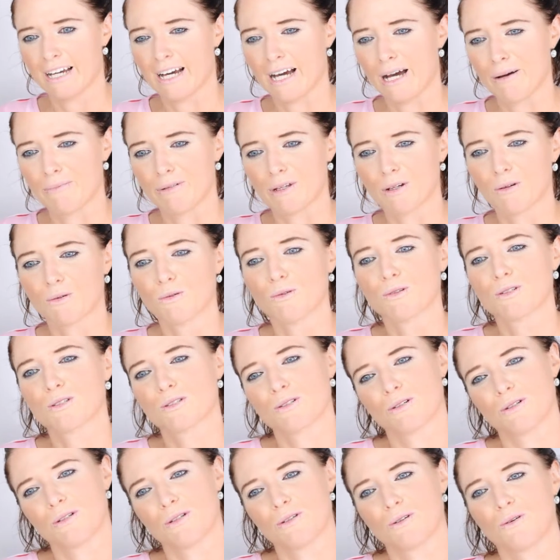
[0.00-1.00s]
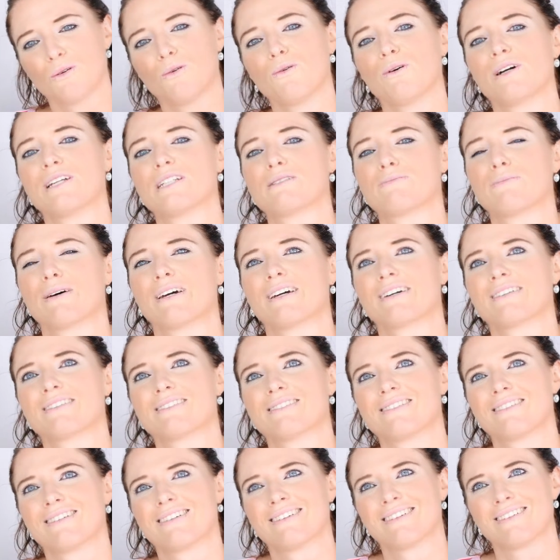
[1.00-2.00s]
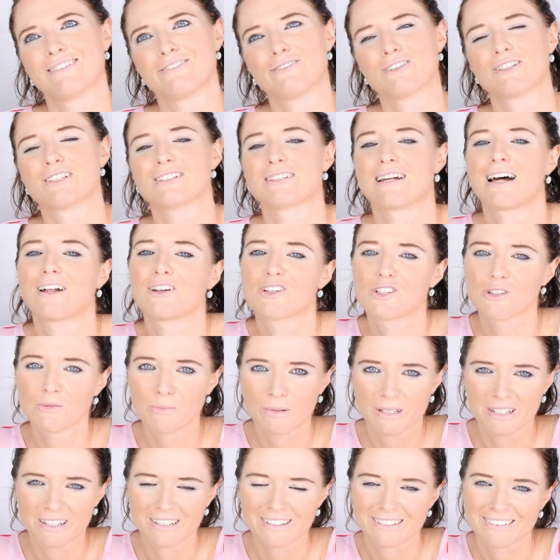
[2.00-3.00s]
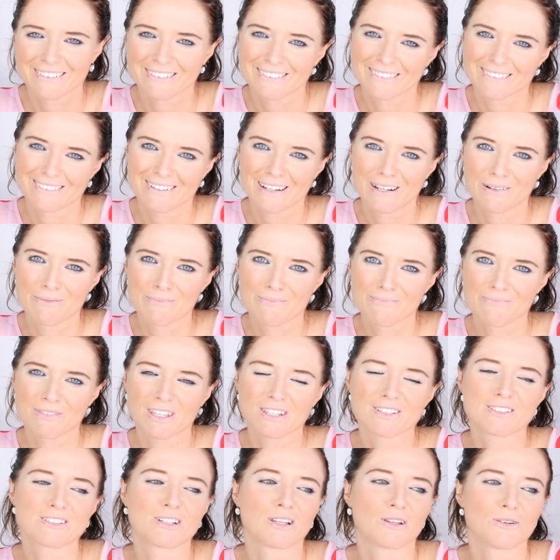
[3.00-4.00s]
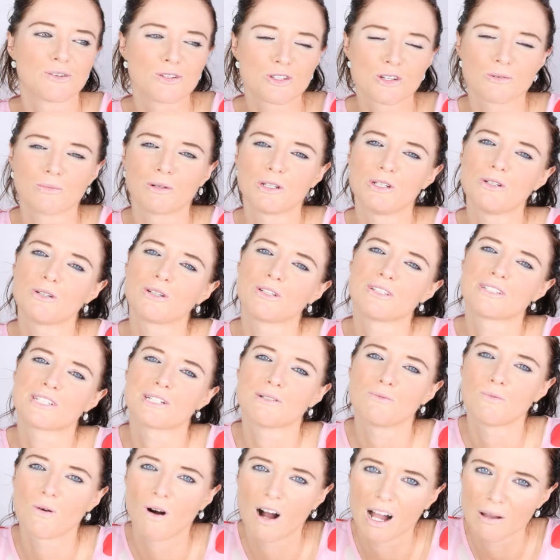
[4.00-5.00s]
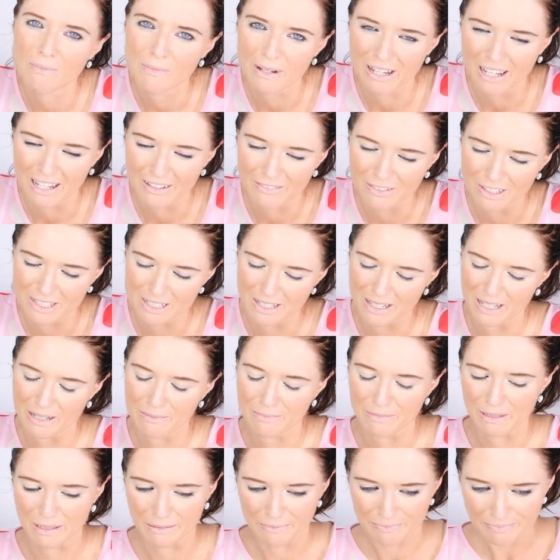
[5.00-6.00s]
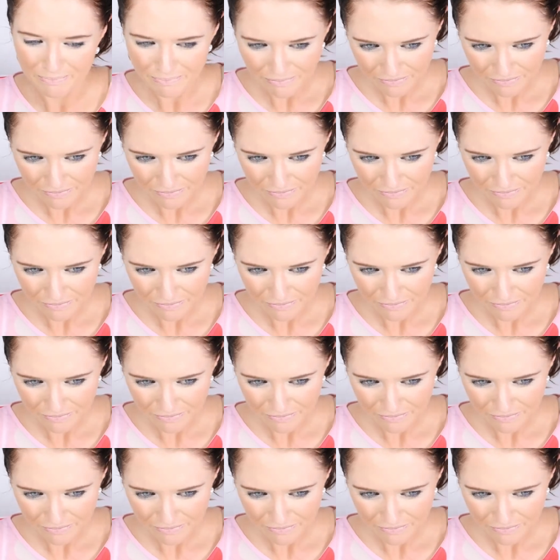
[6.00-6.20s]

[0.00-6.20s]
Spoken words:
It always makes for such a better solution when you can see why behaviours are happening.